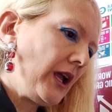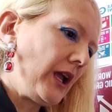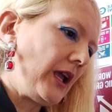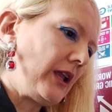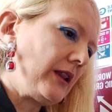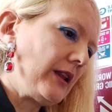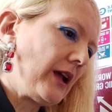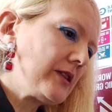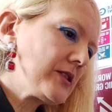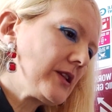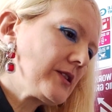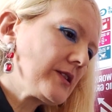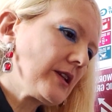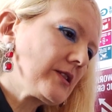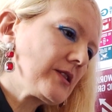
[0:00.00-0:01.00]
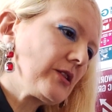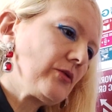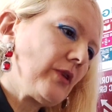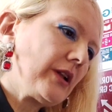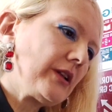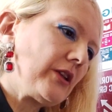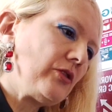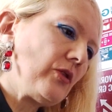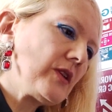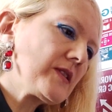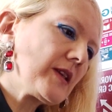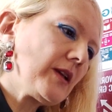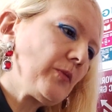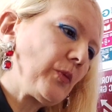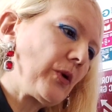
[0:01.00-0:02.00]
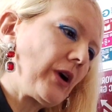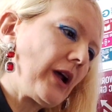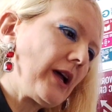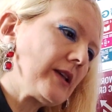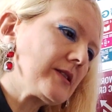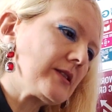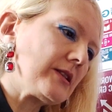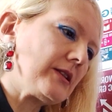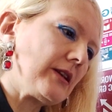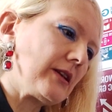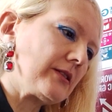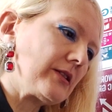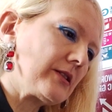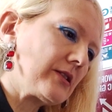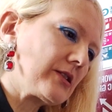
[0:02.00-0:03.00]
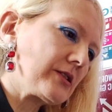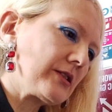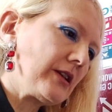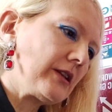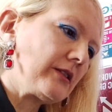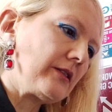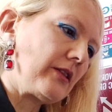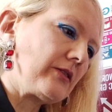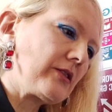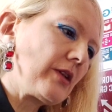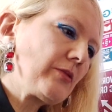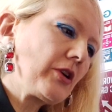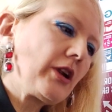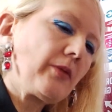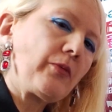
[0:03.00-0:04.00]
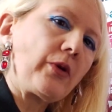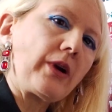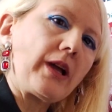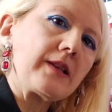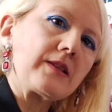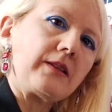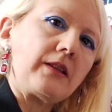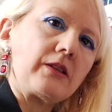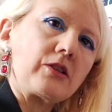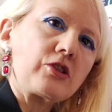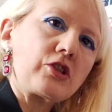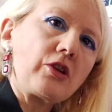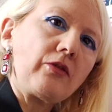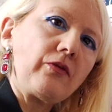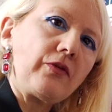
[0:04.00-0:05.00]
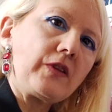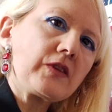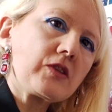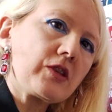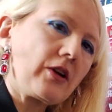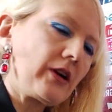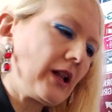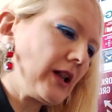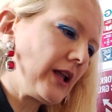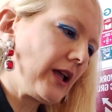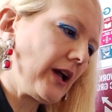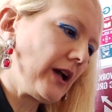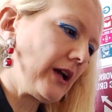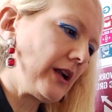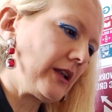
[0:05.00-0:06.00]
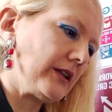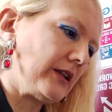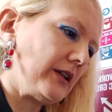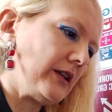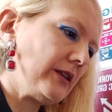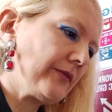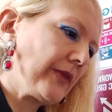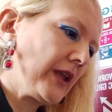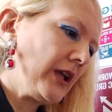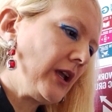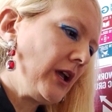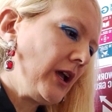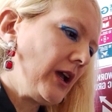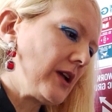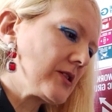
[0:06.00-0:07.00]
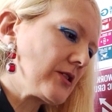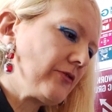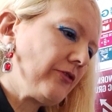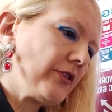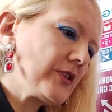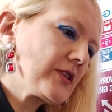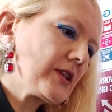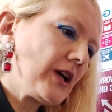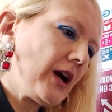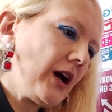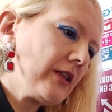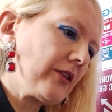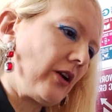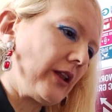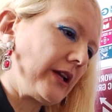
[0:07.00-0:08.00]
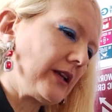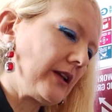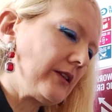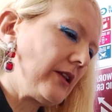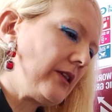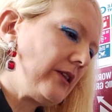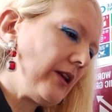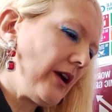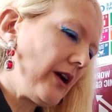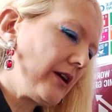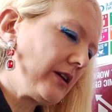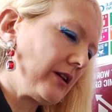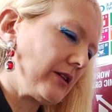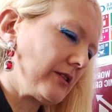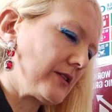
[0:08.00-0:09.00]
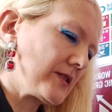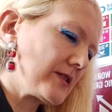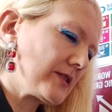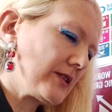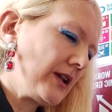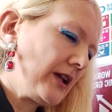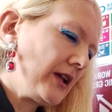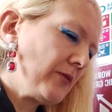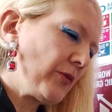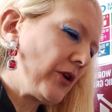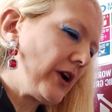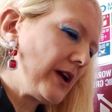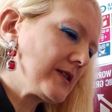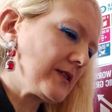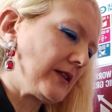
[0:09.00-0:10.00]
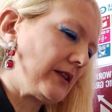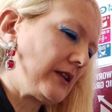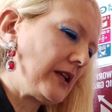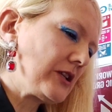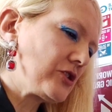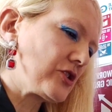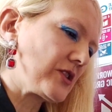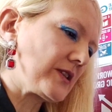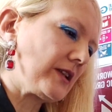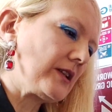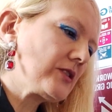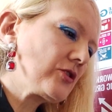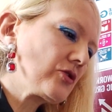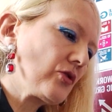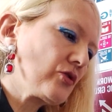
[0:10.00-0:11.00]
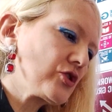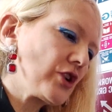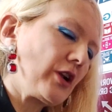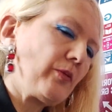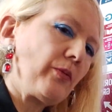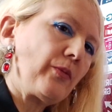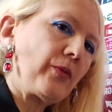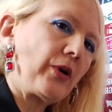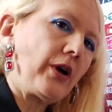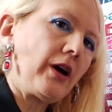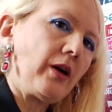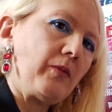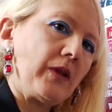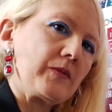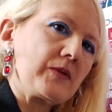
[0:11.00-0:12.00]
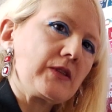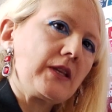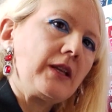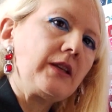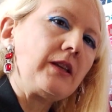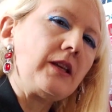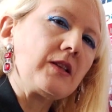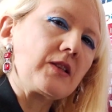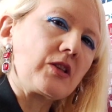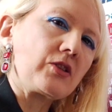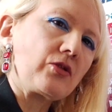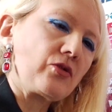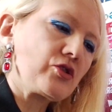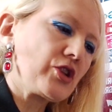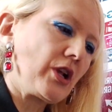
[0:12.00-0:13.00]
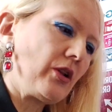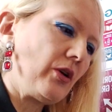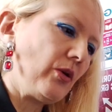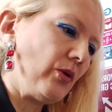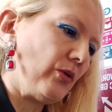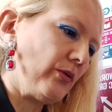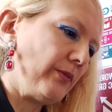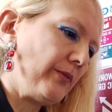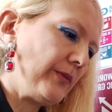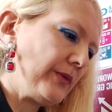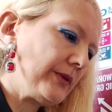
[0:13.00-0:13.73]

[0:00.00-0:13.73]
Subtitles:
In 1961, the USA president, the Democrat president, John Fitzgerald Kennedy, is the first Catholic and the youngest president interested in social problems. He is a social hope.